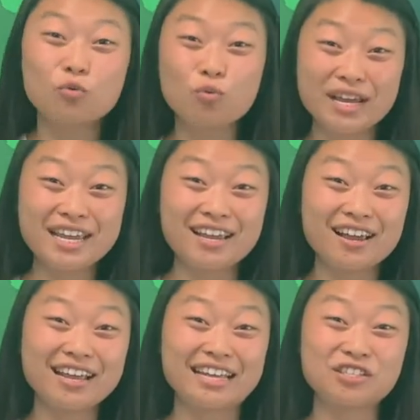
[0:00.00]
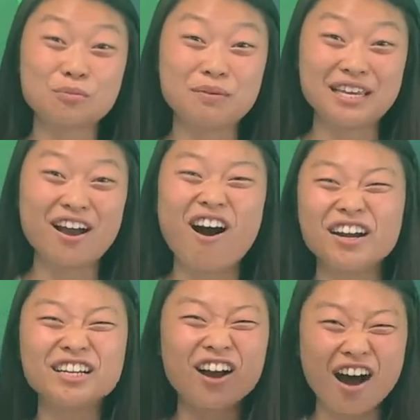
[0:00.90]
we get to be
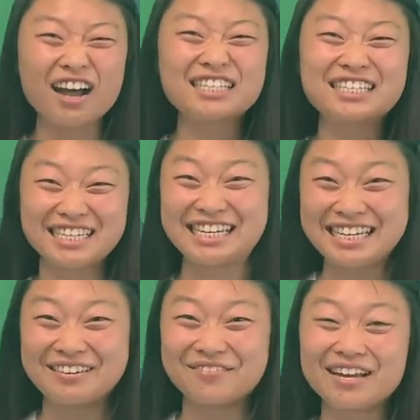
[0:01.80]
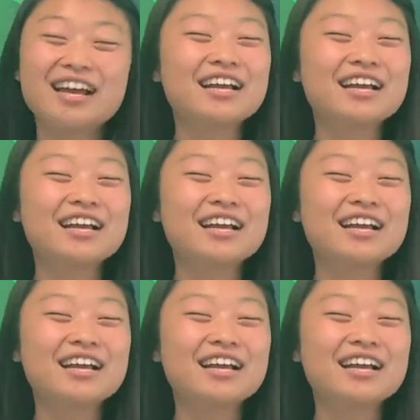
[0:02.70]
on God's team.